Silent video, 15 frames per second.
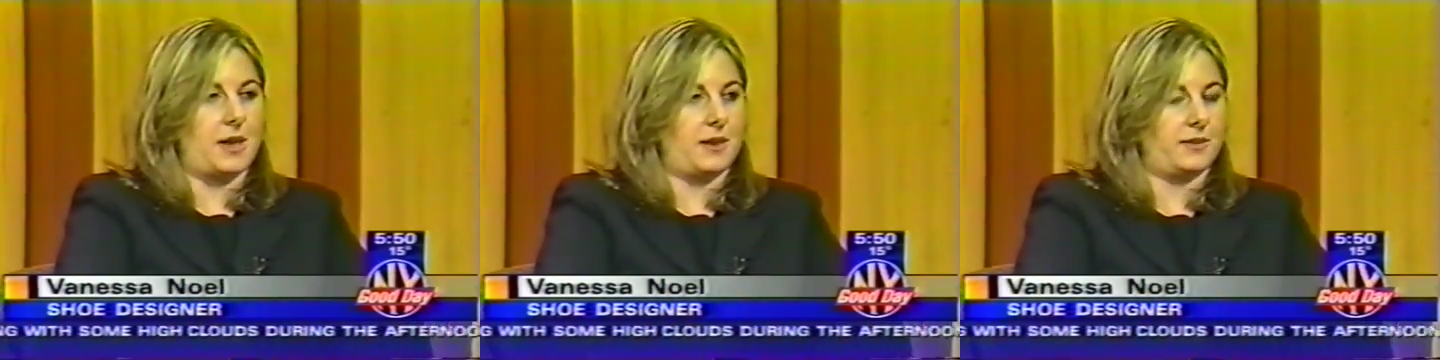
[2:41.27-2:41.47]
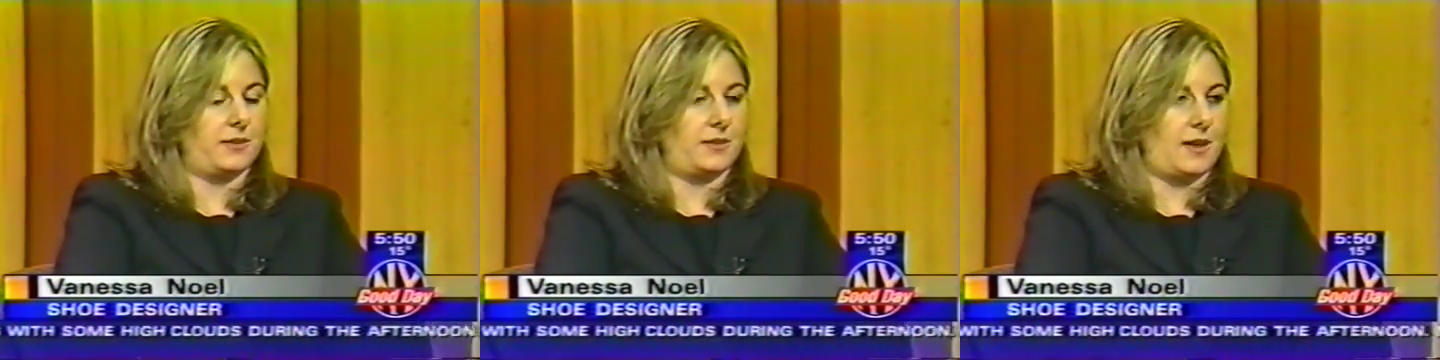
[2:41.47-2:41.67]

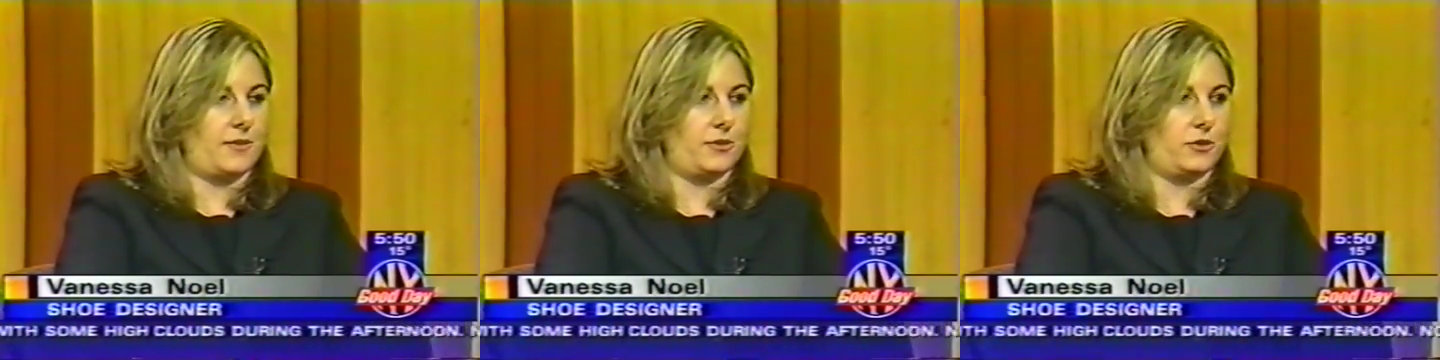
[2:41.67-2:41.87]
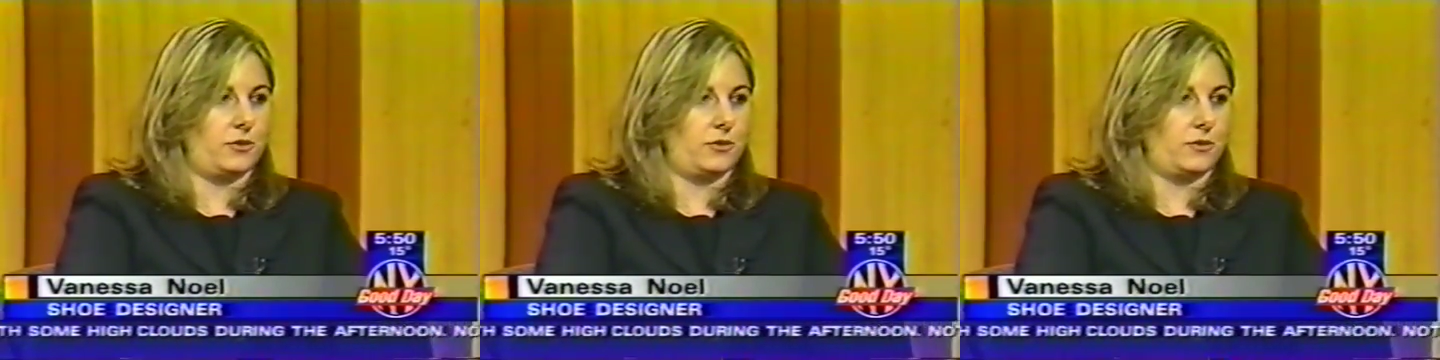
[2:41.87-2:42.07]
Madison
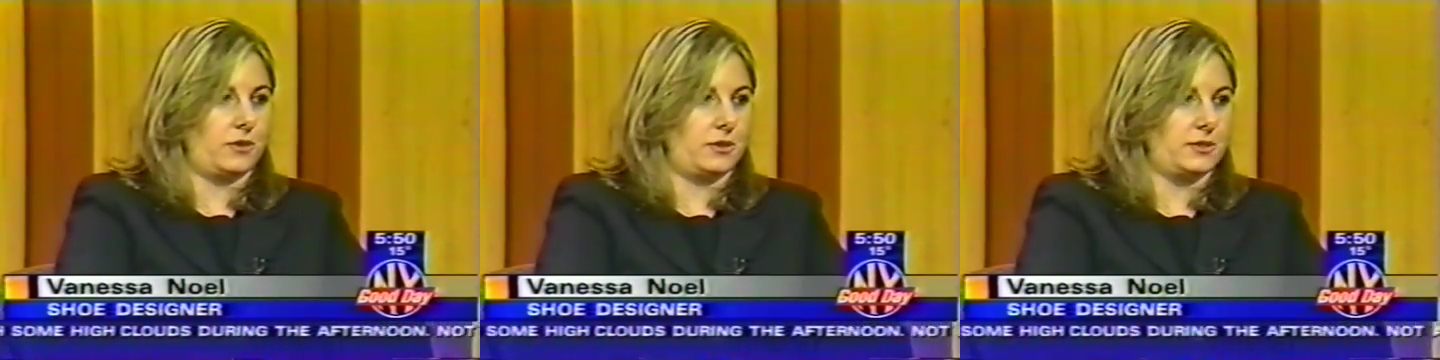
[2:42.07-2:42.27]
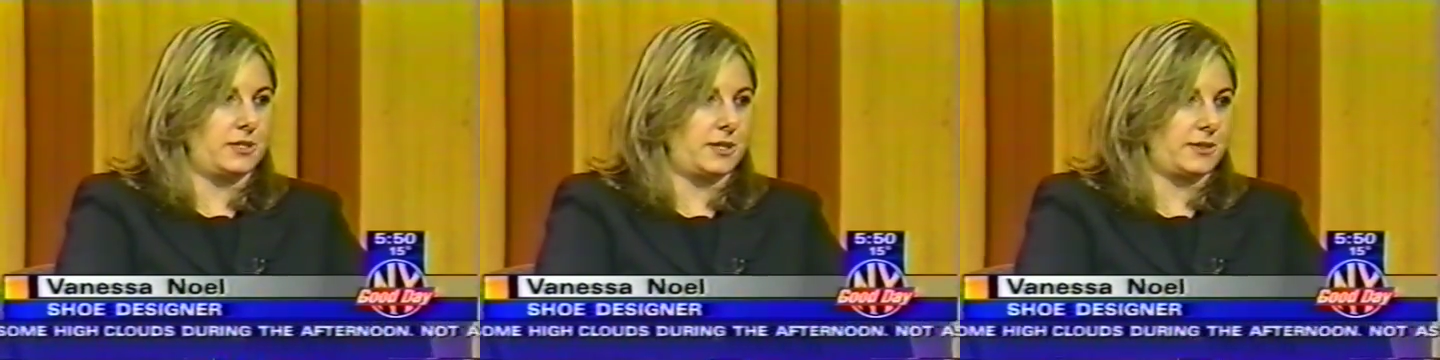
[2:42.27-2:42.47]
Avenue
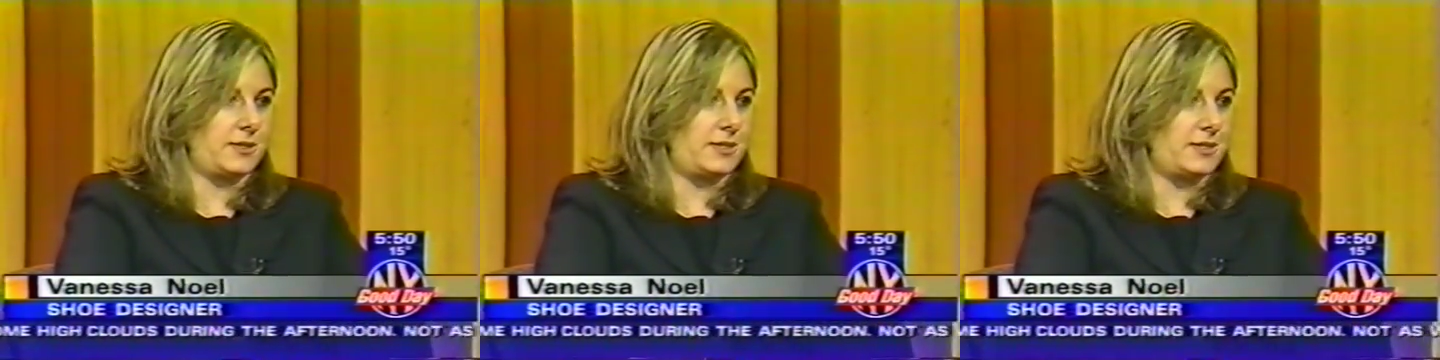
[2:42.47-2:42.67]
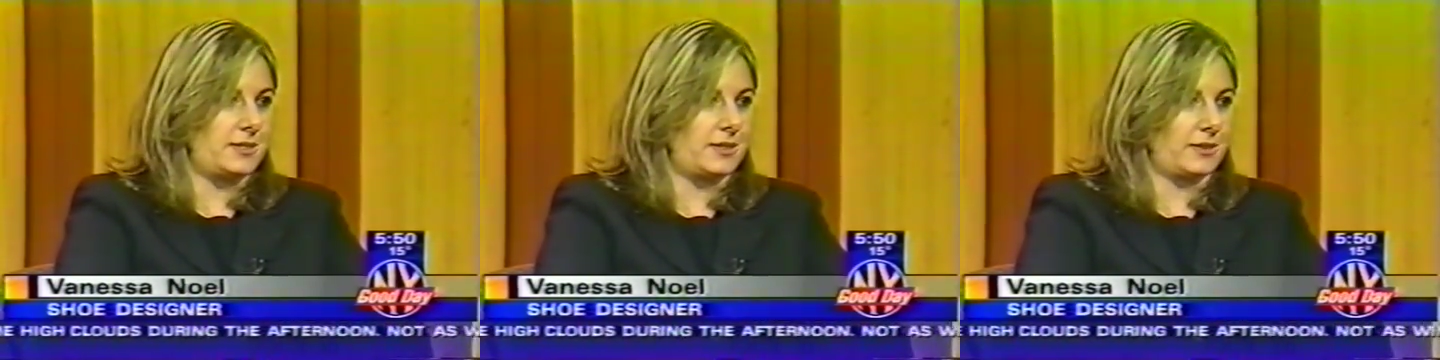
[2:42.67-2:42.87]
on
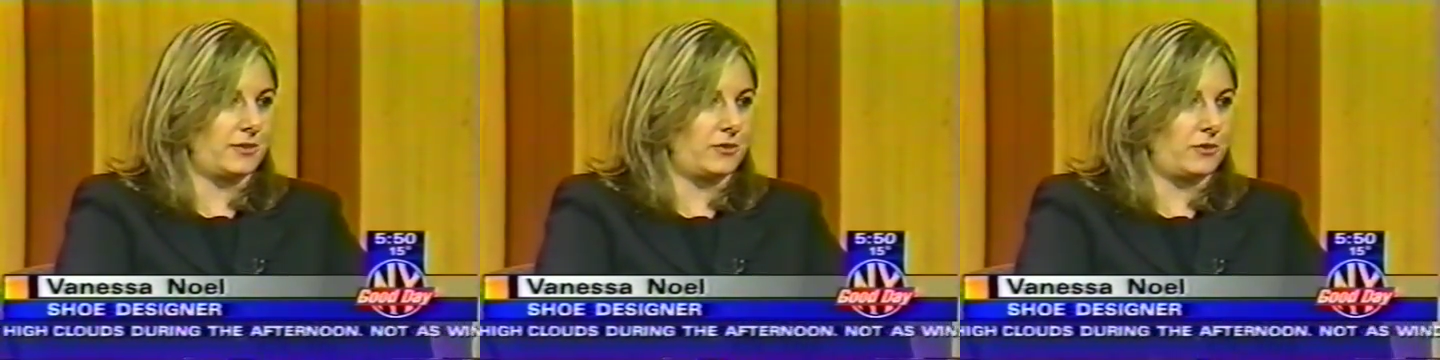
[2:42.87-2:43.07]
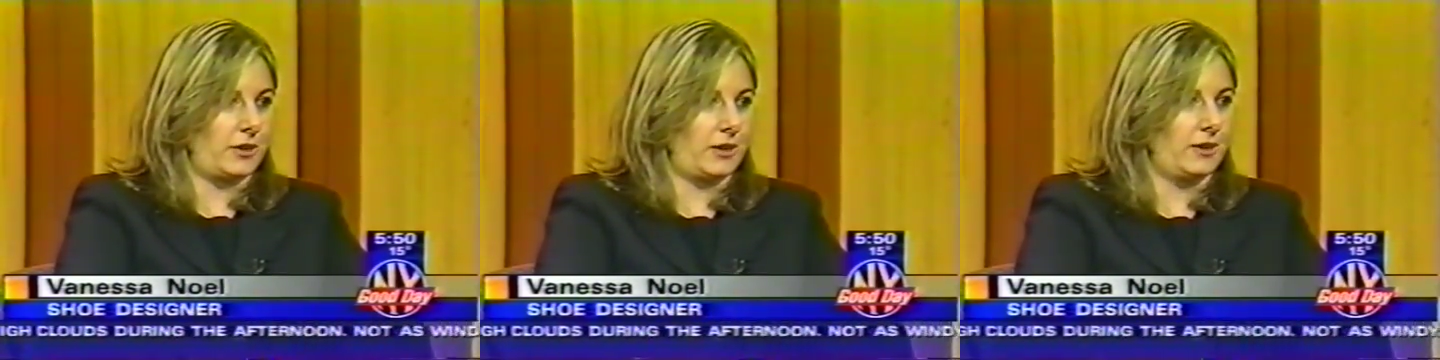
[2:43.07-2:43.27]

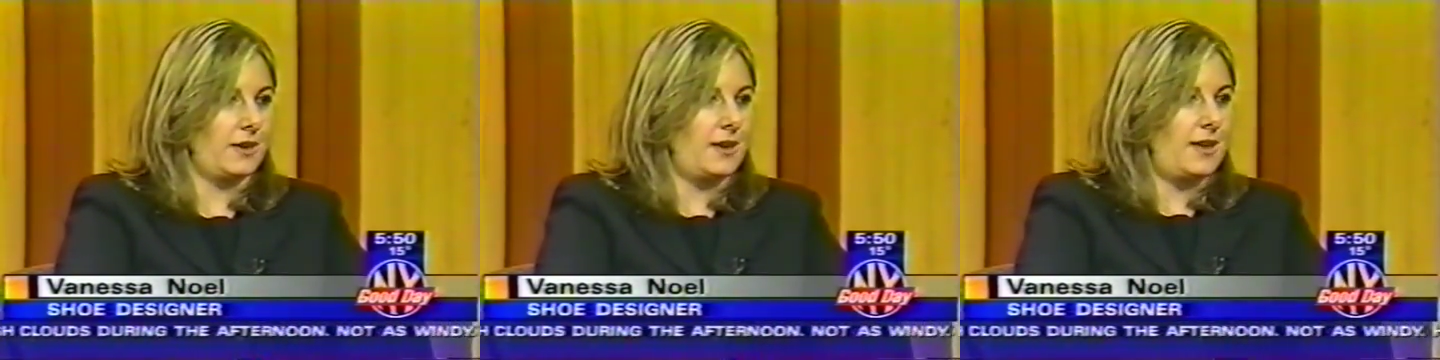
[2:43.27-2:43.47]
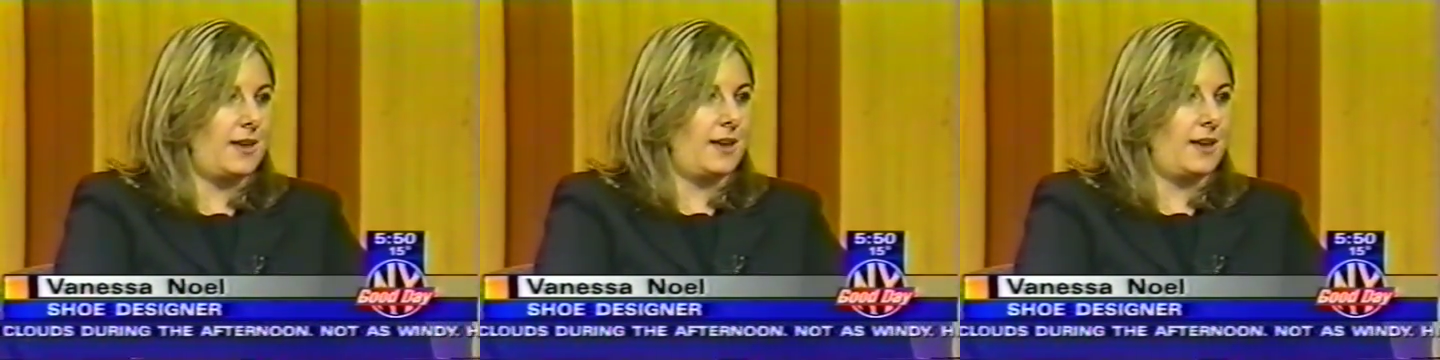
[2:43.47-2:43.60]
66th Street.